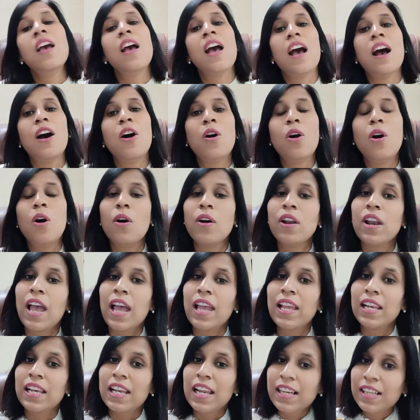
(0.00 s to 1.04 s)
or I
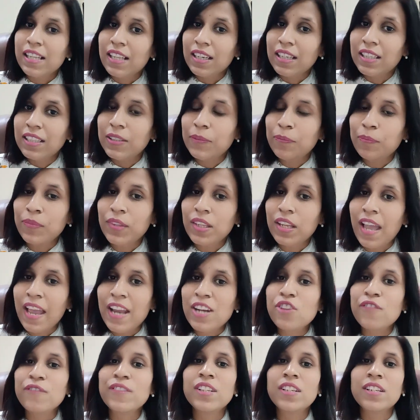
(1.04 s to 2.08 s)
let the head
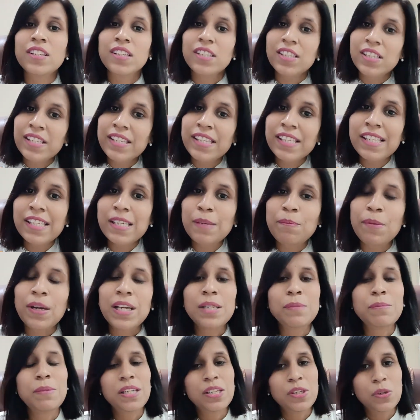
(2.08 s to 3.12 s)
of the nurses
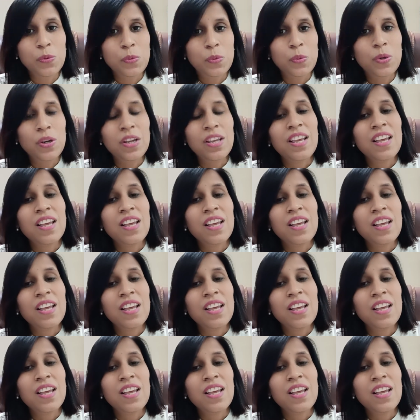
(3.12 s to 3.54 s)
department know